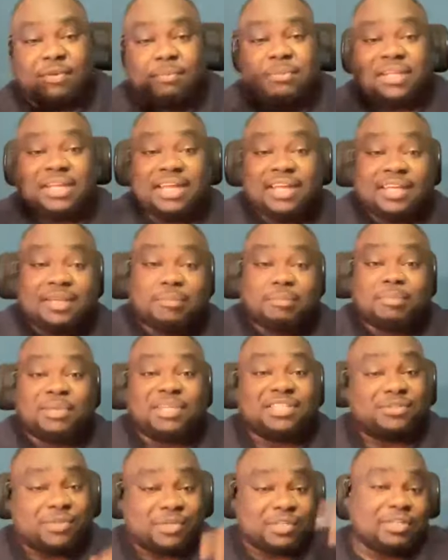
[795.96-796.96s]
if I'm mm. like him,
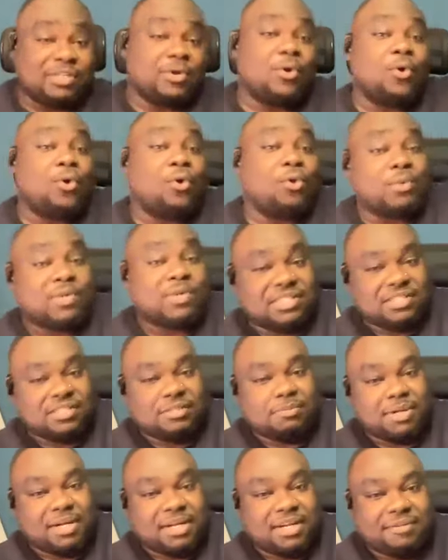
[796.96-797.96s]
but he'll always
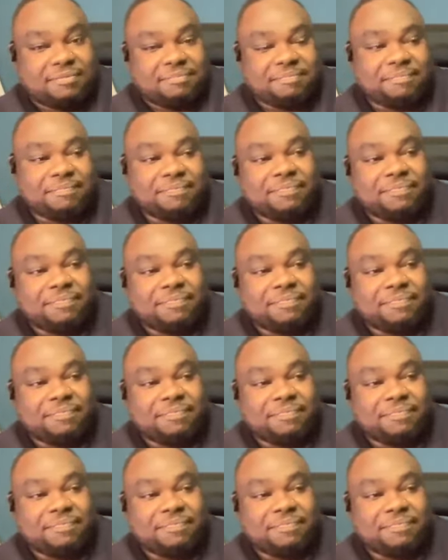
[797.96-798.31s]
inspire.